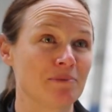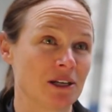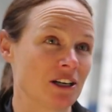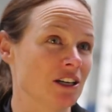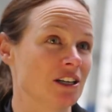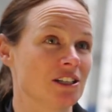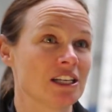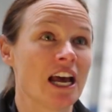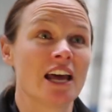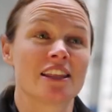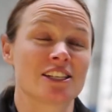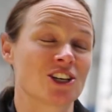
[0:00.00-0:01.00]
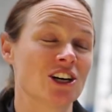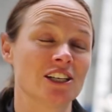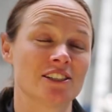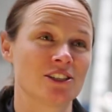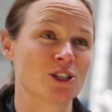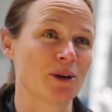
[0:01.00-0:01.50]
because there's
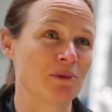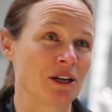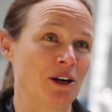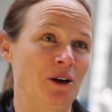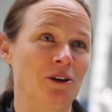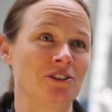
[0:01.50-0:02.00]
guys in the job that got